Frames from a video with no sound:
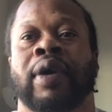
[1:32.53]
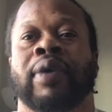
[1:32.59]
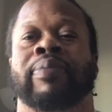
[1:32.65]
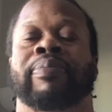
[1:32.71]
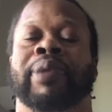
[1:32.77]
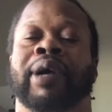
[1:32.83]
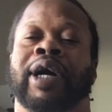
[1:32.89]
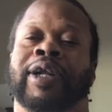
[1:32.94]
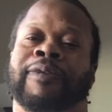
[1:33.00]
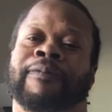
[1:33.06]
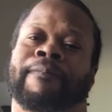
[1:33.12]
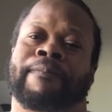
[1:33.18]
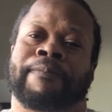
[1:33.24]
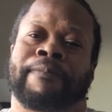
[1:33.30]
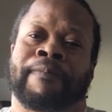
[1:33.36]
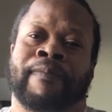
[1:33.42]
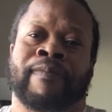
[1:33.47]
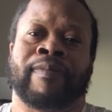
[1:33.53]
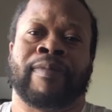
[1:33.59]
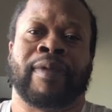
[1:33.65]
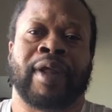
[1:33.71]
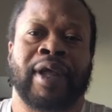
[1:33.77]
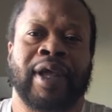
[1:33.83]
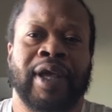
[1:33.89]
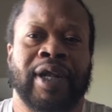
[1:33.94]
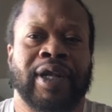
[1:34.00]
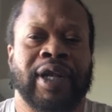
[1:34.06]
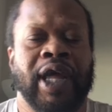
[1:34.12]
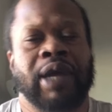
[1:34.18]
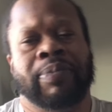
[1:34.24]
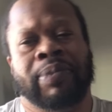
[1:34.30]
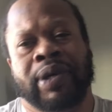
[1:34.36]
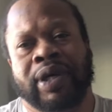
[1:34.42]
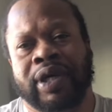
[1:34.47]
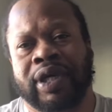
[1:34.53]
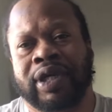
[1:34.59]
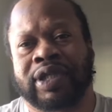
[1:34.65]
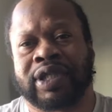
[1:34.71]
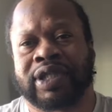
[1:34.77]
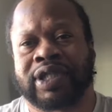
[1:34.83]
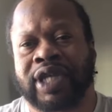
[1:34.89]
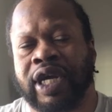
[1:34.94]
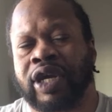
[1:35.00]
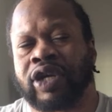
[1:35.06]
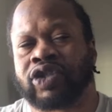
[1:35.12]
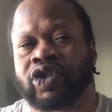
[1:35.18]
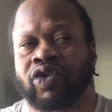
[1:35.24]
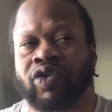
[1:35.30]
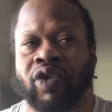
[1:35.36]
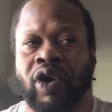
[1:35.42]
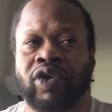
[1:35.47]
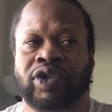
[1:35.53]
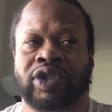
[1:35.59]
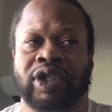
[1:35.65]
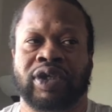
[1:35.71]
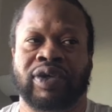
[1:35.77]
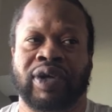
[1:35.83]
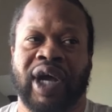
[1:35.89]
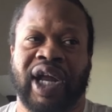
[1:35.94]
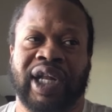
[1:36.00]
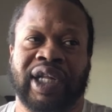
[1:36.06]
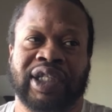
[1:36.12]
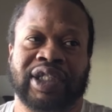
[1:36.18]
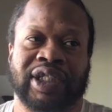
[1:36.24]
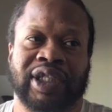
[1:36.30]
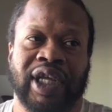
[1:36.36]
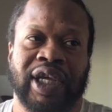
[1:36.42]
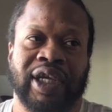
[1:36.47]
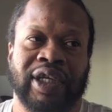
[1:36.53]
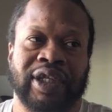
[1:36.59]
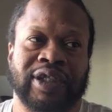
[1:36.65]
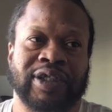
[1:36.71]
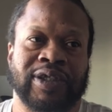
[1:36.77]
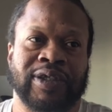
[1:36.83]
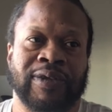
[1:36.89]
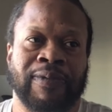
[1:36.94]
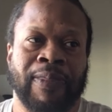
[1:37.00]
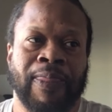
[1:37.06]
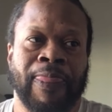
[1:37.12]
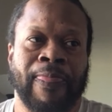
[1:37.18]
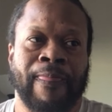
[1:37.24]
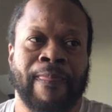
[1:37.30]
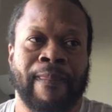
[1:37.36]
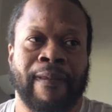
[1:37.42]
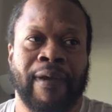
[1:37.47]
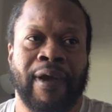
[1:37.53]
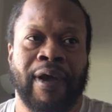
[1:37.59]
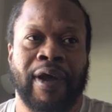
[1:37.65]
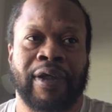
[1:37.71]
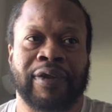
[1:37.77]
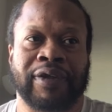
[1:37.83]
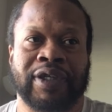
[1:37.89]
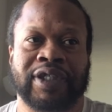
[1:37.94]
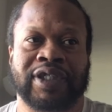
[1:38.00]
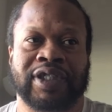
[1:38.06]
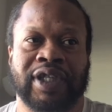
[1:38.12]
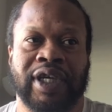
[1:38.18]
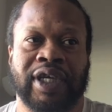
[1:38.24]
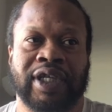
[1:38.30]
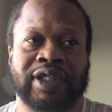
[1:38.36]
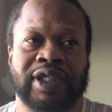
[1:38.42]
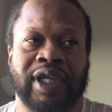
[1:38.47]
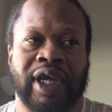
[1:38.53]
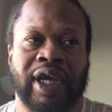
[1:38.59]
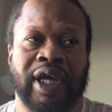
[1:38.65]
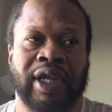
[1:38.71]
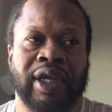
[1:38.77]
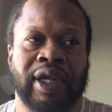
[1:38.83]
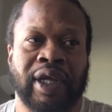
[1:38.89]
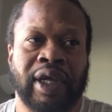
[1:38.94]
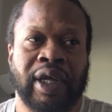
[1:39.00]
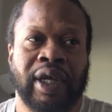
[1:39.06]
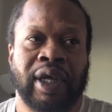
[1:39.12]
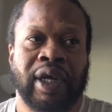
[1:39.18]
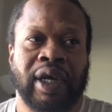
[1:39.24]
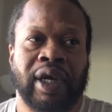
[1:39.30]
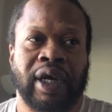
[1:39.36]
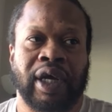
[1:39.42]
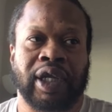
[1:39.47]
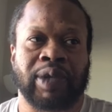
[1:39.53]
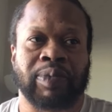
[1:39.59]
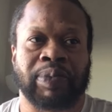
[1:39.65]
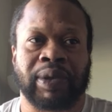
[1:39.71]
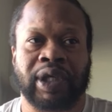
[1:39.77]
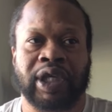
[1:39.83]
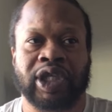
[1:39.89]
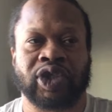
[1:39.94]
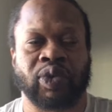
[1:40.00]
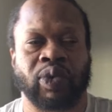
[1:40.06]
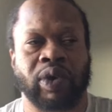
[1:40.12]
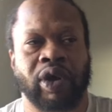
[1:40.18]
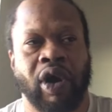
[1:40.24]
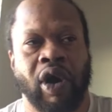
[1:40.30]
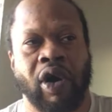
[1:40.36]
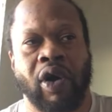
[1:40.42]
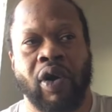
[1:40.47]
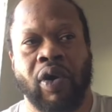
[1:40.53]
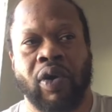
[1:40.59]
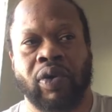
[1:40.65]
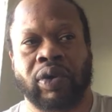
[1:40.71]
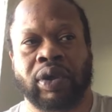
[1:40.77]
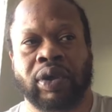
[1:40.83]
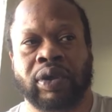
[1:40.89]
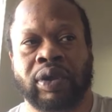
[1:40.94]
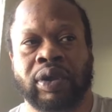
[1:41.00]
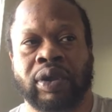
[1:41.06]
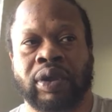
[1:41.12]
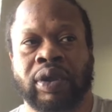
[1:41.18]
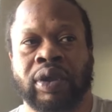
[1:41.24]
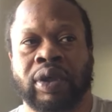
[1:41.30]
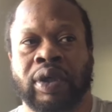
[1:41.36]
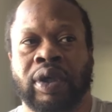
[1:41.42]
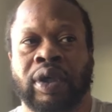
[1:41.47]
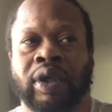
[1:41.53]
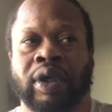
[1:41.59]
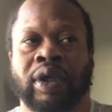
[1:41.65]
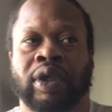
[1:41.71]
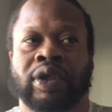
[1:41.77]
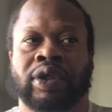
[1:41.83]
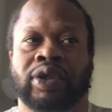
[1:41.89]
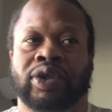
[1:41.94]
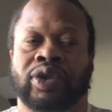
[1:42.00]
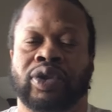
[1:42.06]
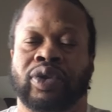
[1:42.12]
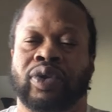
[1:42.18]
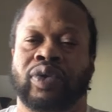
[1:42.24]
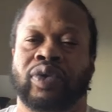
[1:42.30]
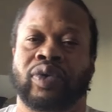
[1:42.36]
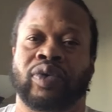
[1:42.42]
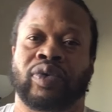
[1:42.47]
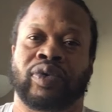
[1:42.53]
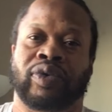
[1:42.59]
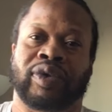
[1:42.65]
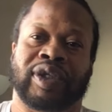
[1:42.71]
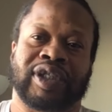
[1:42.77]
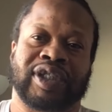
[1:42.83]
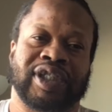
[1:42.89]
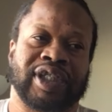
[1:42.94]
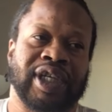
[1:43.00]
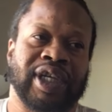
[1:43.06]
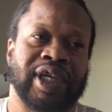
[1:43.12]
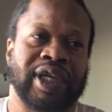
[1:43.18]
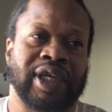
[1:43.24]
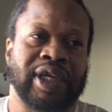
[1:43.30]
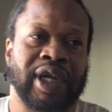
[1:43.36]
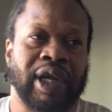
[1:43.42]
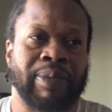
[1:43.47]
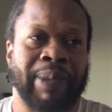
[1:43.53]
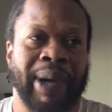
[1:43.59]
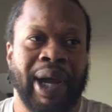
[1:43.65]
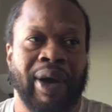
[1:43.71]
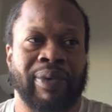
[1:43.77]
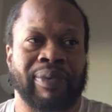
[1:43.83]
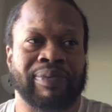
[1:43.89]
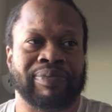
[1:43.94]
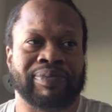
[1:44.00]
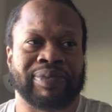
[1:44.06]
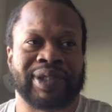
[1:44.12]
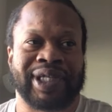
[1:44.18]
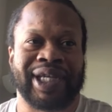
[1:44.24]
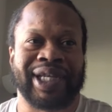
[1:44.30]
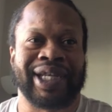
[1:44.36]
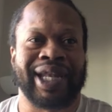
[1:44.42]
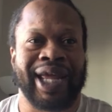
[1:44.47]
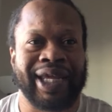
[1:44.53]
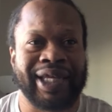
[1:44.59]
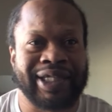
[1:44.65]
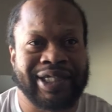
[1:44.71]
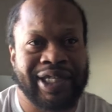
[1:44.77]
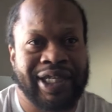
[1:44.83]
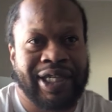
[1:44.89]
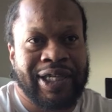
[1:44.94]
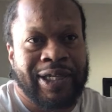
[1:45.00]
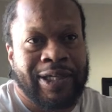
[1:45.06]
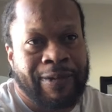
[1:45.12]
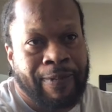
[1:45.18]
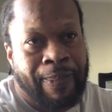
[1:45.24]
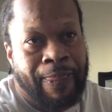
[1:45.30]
but in neighborhoods and towns across the United States. This says that the police were called to the scene at about 10:19.